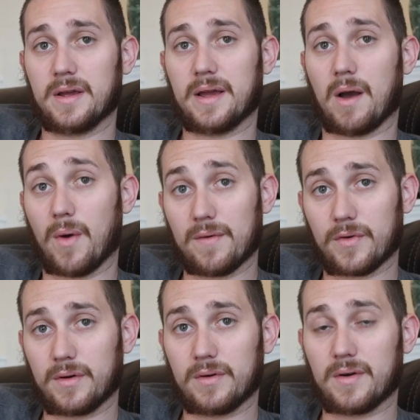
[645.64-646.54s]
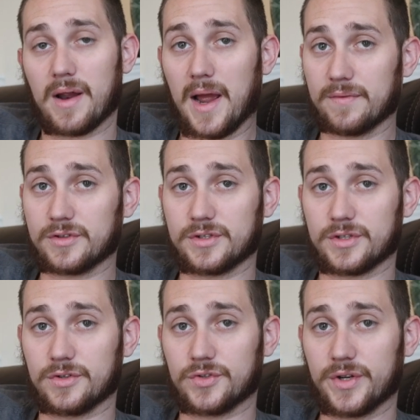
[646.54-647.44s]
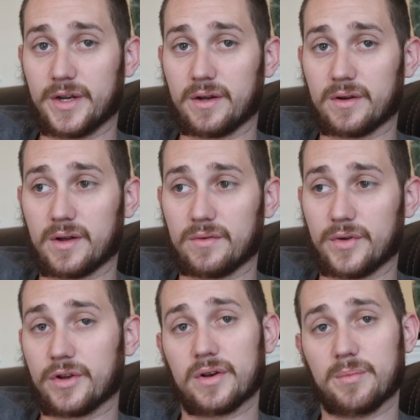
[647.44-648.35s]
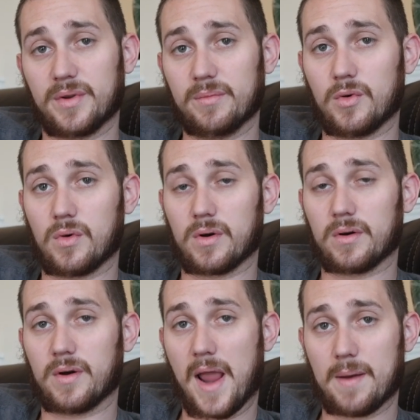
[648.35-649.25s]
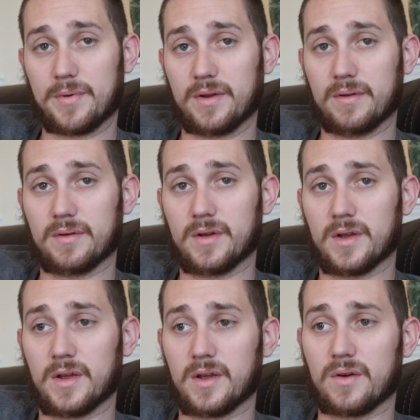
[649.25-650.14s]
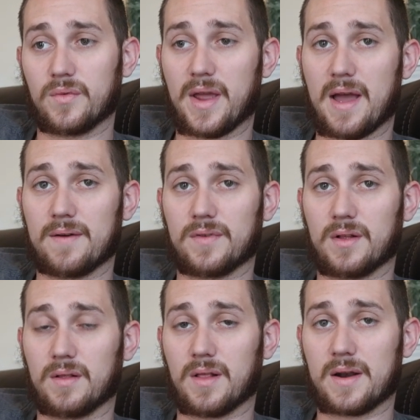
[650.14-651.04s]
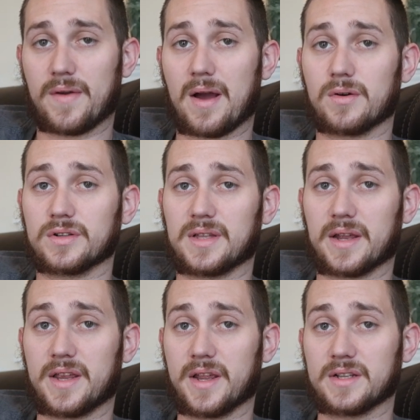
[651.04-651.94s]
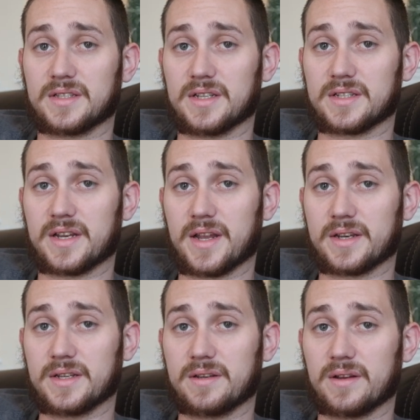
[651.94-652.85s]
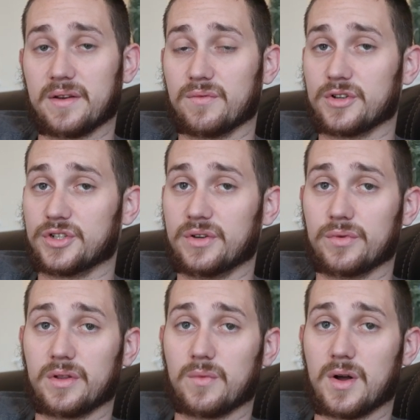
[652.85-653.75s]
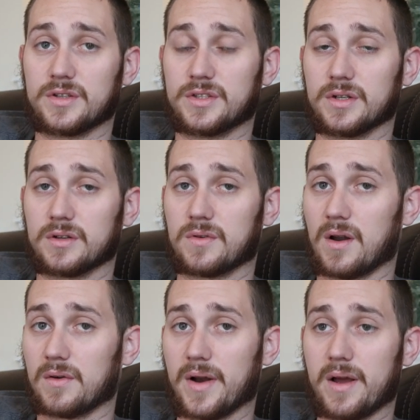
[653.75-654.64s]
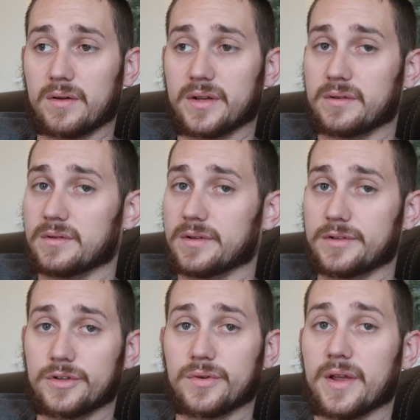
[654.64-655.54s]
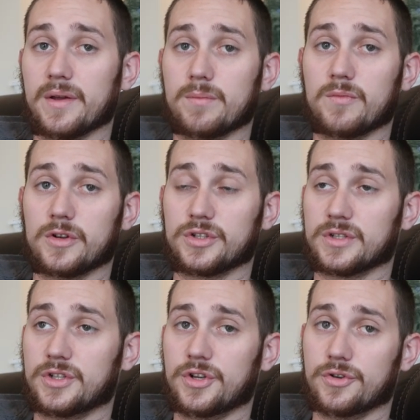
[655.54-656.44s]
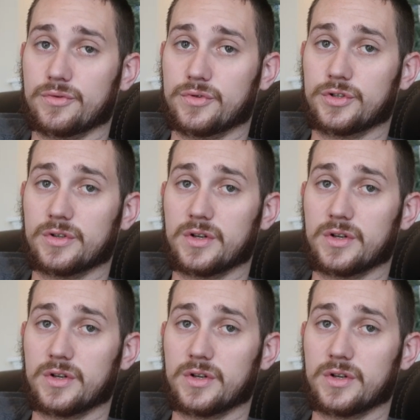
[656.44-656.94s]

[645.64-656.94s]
However, after surgery, we couldn't be more happy. We have a lot of hours that Keegan's disconnected, in which he really wants to crawl around and do him, which is huge.